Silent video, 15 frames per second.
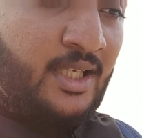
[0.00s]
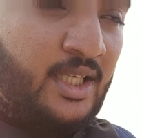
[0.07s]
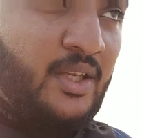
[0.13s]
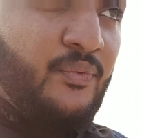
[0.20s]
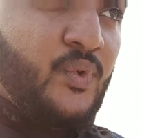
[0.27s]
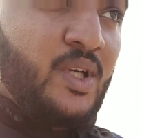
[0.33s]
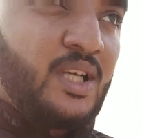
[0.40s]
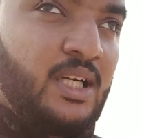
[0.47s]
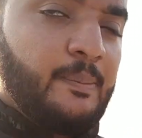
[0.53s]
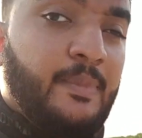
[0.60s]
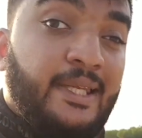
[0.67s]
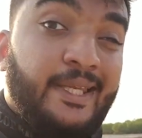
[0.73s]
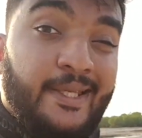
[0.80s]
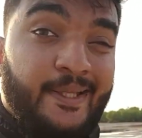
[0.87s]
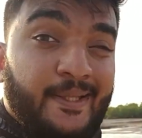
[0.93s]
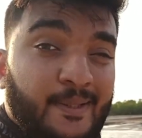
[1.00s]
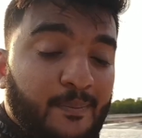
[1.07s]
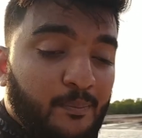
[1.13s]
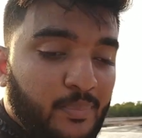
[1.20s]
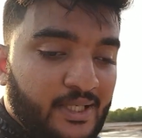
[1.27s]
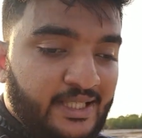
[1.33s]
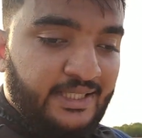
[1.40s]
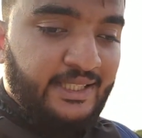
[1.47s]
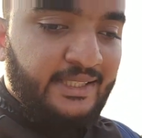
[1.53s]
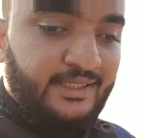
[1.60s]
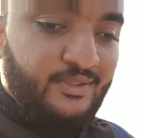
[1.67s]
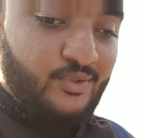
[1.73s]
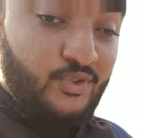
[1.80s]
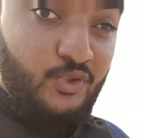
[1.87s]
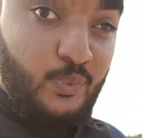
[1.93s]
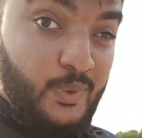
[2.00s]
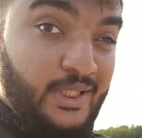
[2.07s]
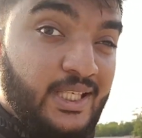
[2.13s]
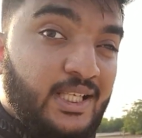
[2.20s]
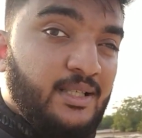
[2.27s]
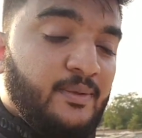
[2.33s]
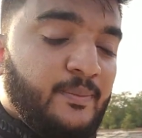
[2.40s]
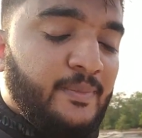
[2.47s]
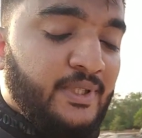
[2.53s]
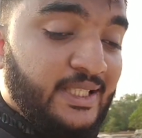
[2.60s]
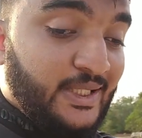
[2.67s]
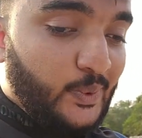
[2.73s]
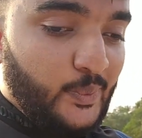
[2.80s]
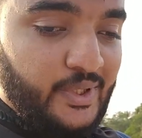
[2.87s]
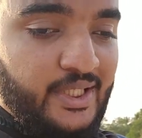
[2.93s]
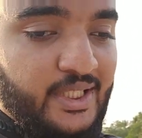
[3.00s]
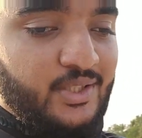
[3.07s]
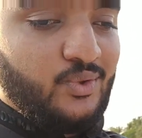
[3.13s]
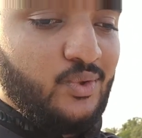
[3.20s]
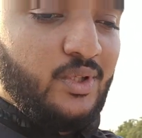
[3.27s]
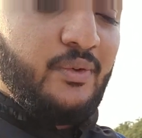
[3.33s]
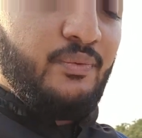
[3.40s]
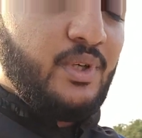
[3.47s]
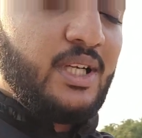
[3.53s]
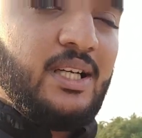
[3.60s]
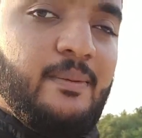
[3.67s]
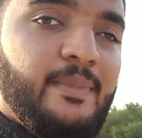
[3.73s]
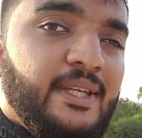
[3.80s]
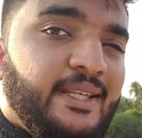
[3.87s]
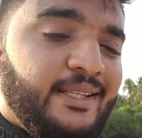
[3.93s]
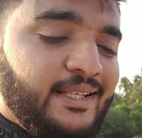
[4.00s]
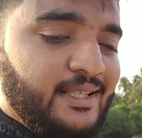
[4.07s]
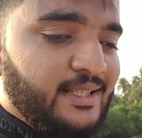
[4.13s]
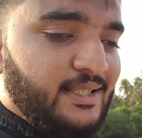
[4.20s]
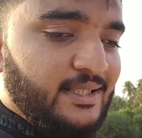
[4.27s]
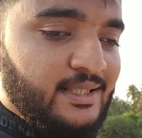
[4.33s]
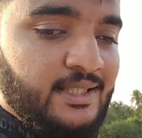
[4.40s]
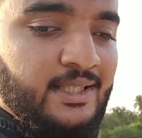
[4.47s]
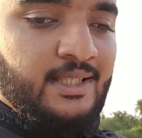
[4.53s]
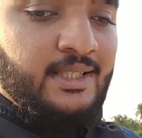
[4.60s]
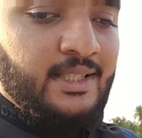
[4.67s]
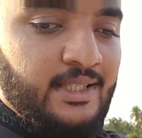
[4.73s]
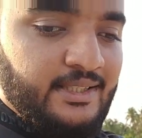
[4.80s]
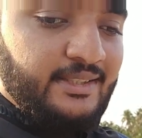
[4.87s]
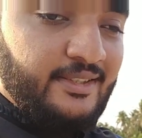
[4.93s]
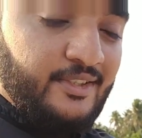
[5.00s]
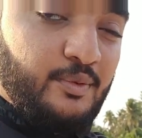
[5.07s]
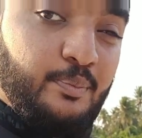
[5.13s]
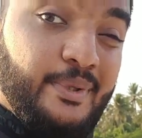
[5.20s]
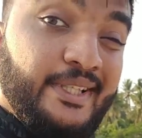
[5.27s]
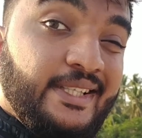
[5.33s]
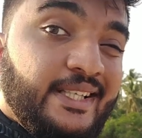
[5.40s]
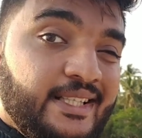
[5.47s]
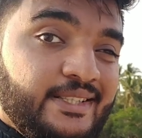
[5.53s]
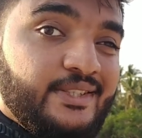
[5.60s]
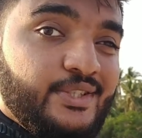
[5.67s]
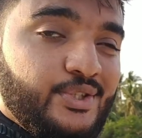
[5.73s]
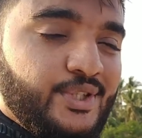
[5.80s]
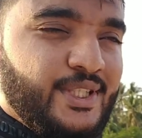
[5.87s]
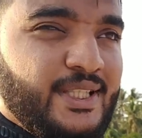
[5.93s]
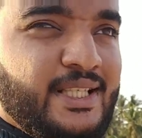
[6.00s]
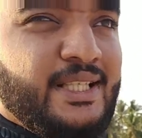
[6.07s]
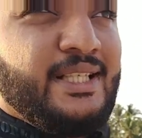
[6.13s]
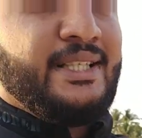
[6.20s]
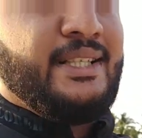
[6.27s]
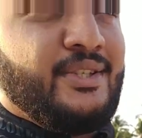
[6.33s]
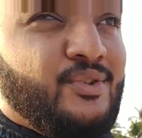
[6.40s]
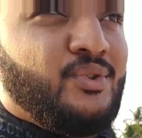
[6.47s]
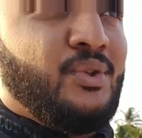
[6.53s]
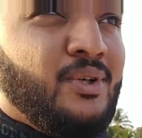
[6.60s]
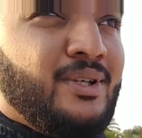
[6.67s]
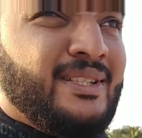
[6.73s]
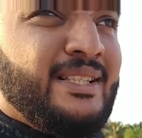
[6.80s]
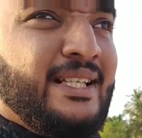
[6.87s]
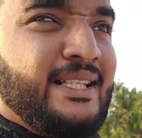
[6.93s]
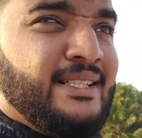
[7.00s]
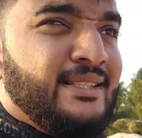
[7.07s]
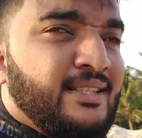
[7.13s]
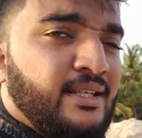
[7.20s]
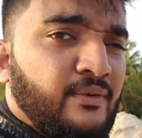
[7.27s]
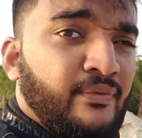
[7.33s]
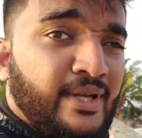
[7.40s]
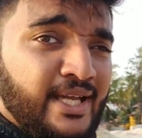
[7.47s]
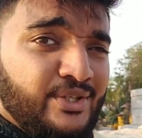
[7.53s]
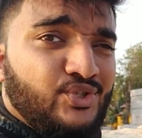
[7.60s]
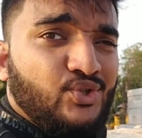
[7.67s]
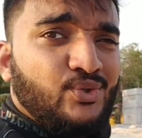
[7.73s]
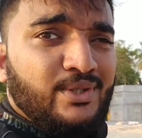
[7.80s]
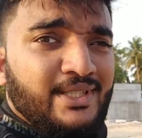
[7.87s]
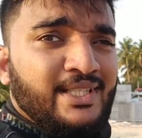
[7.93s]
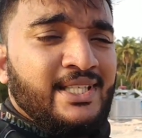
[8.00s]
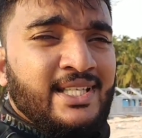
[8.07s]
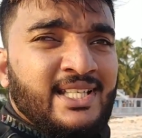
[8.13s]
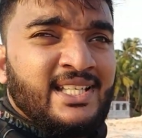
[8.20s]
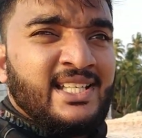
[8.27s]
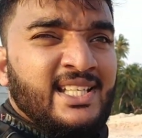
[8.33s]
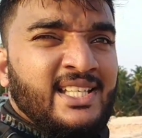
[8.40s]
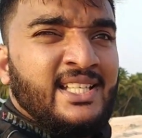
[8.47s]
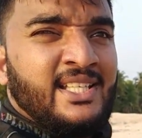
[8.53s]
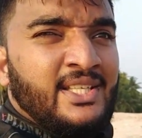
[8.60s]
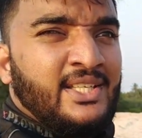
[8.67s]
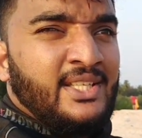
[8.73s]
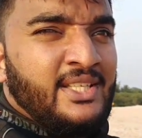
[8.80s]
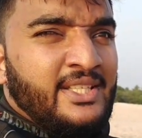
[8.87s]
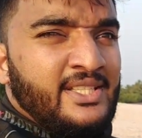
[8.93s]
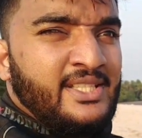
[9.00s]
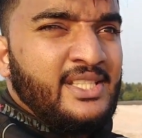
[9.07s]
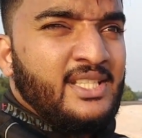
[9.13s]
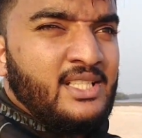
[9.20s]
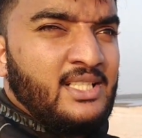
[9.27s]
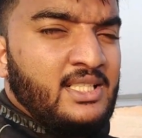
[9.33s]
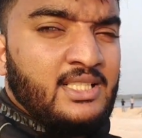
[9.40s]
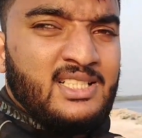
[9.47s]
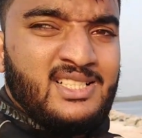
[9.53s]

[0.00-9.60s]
if you are coming in bike this is very convenient so if you're coming in car this is bit congested and it's not that safe actually yeah